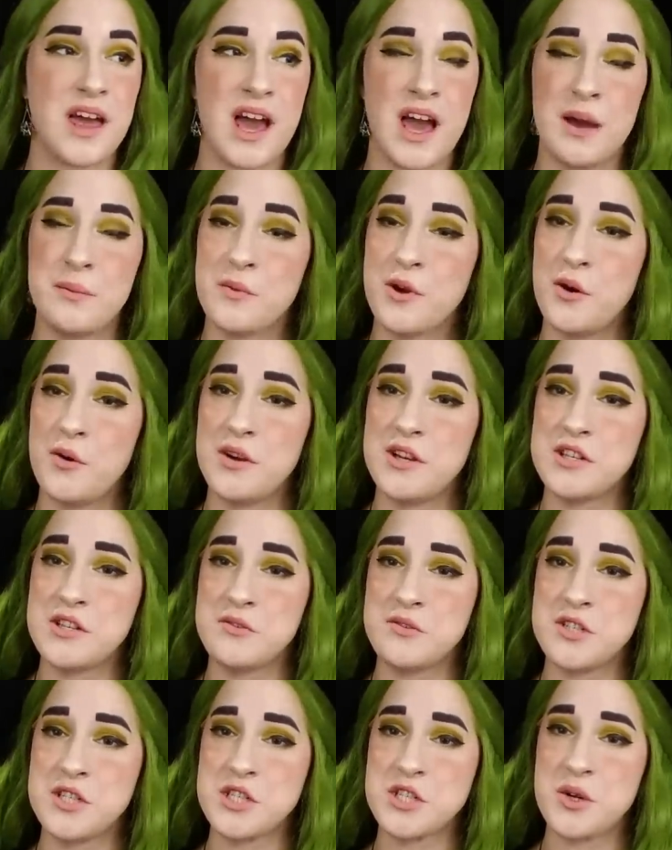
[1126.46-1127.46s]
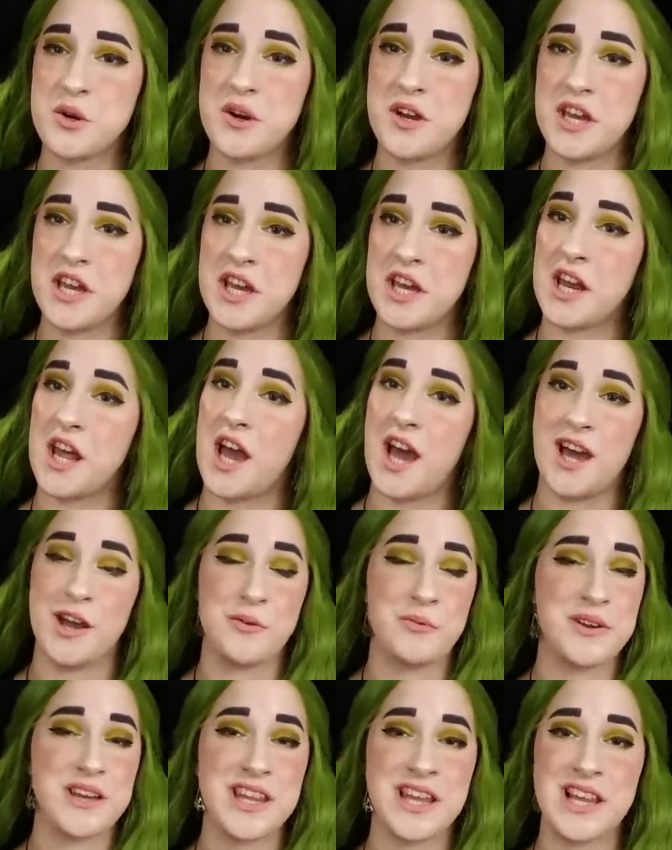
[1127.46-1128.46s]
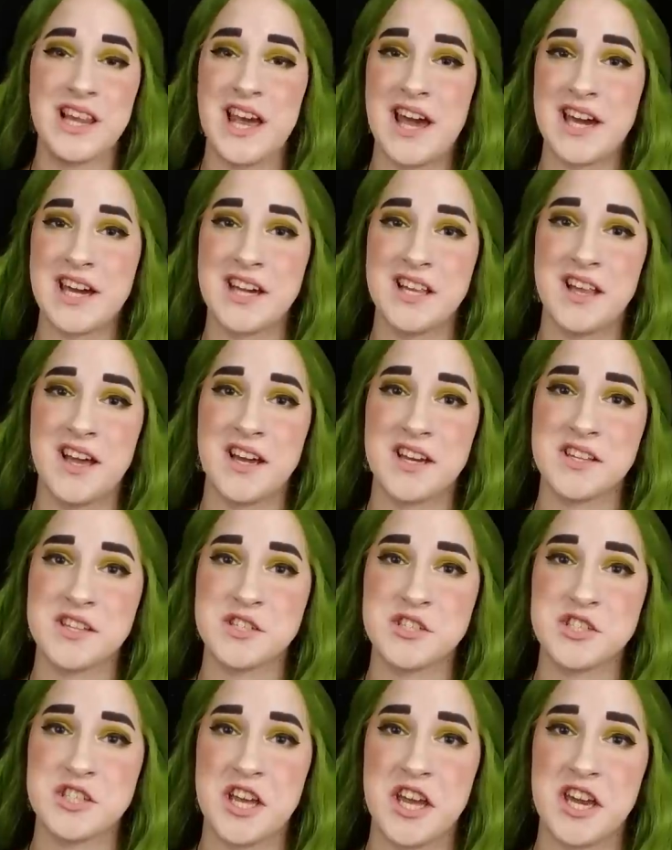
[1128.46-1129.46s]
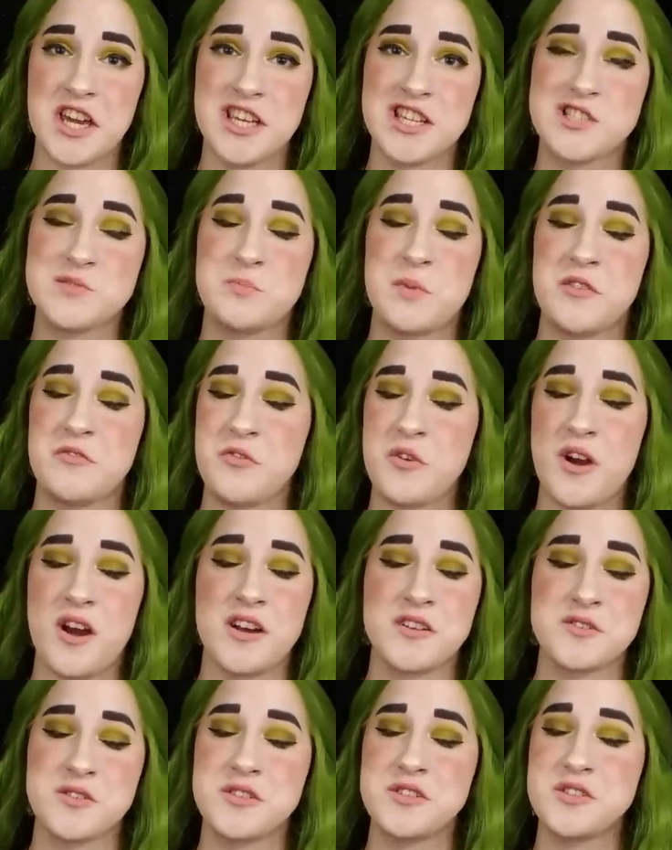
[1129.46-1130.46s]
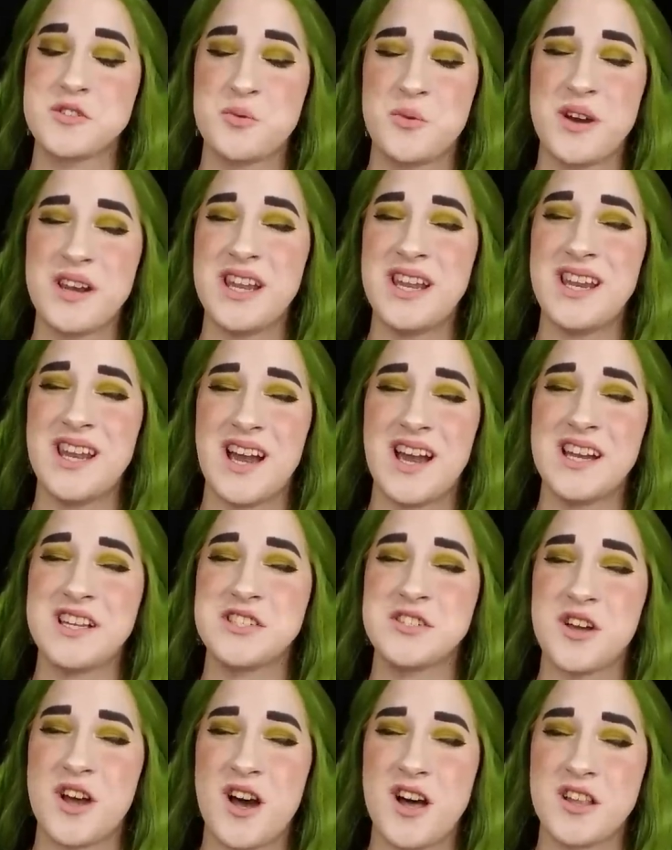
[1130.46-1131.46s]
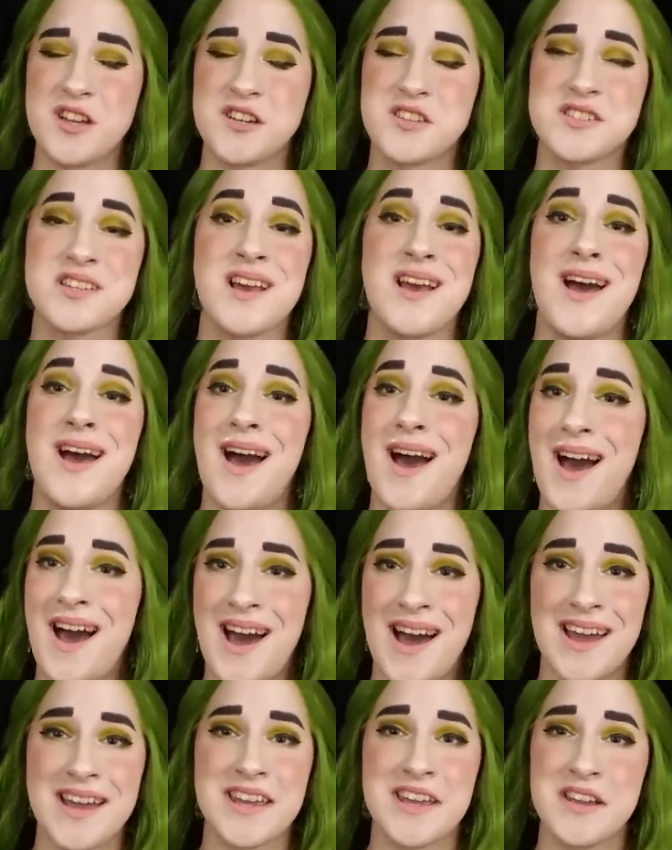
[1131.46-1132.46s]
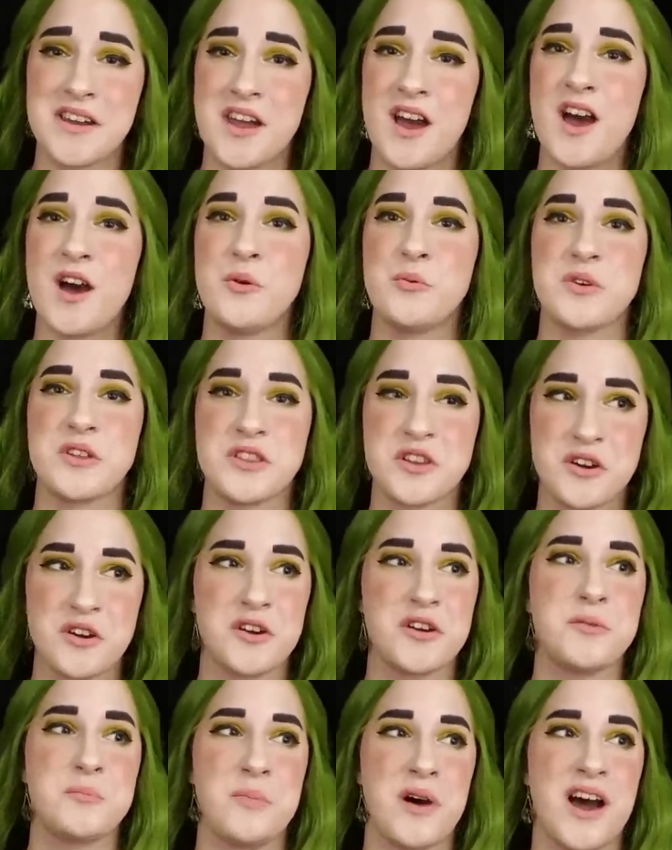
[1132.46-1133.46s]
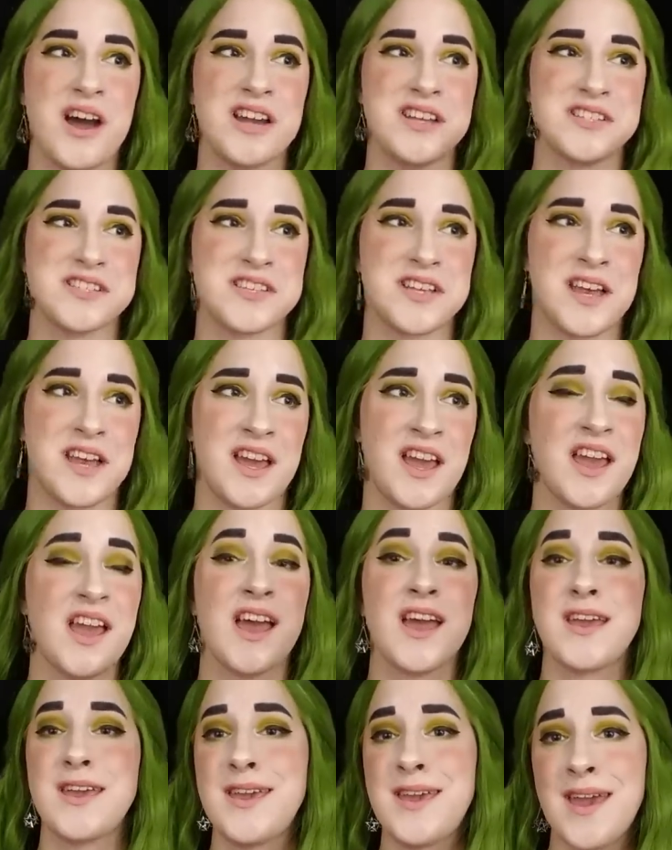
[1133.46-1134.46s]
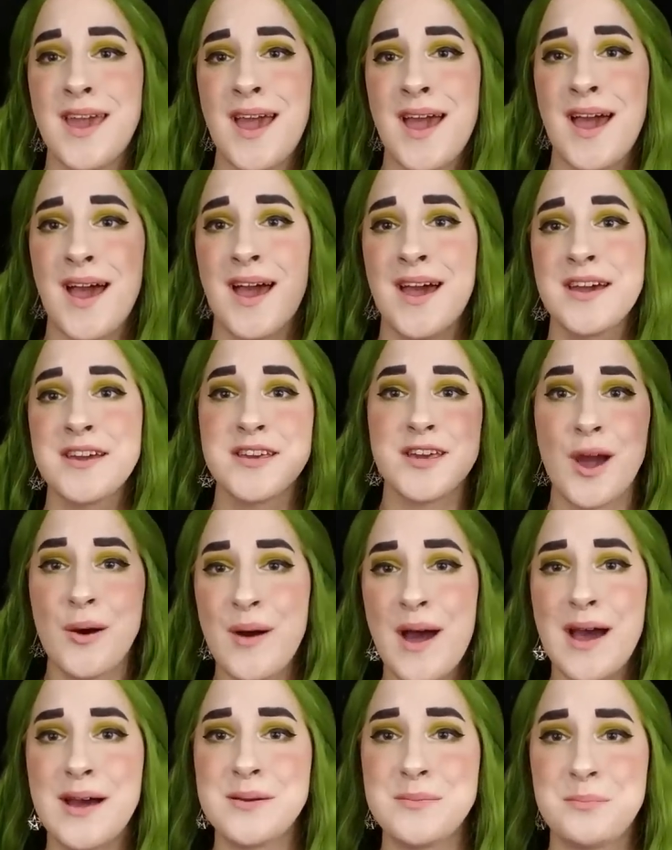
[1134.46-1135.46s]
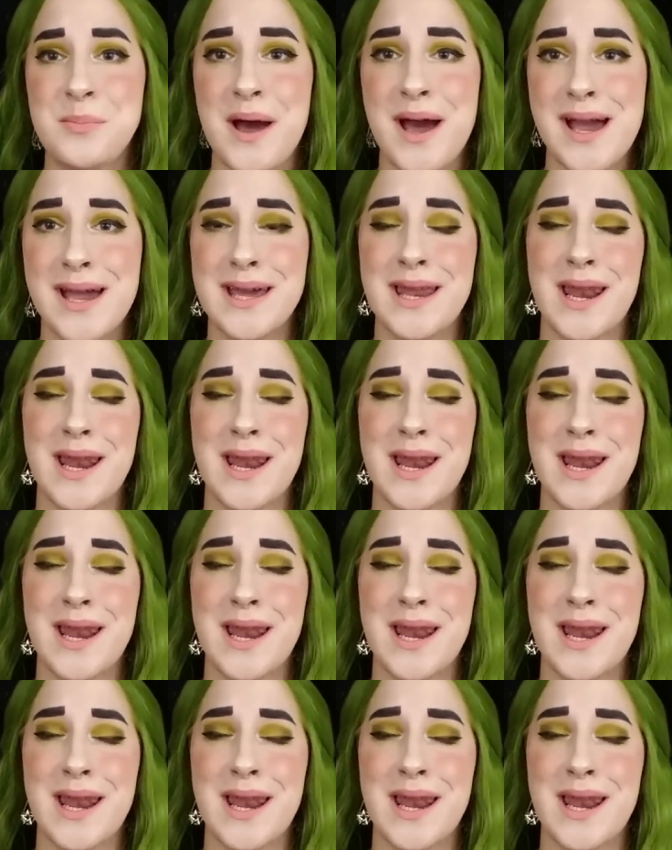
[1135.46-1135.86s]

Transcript: I'm going to enjoy it. I really like a lot of the shades, but for one hundred twenty-nine dollars, I cannot with good mind say, Yeah, go out and buy it.